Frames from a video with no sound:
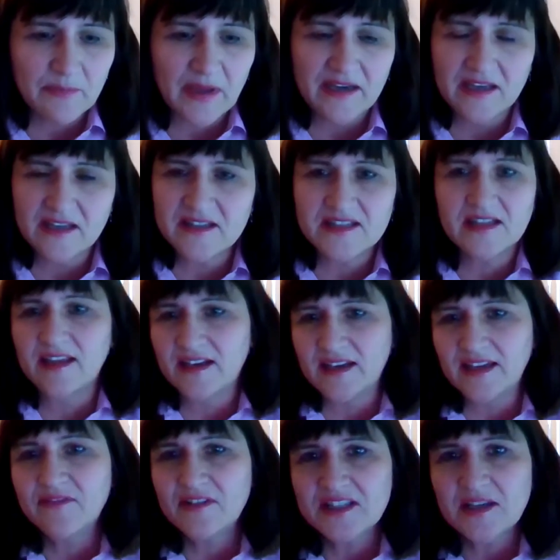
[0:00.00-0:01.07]
independents,
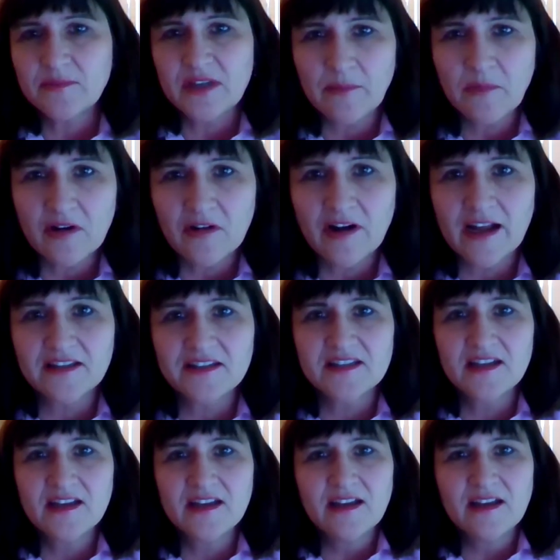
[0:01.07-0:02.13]
and even some
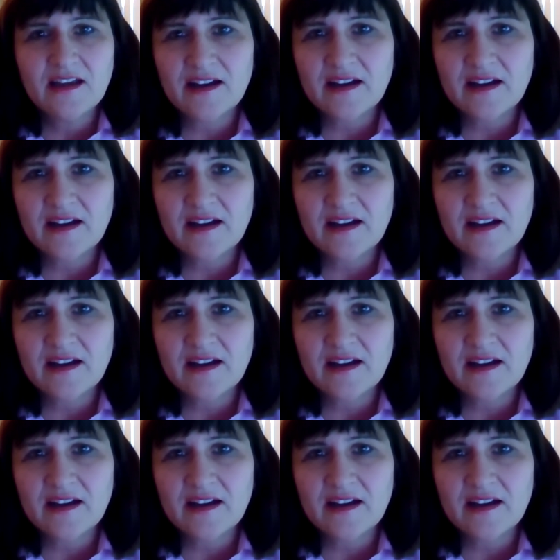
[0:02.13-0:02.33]
Democrats.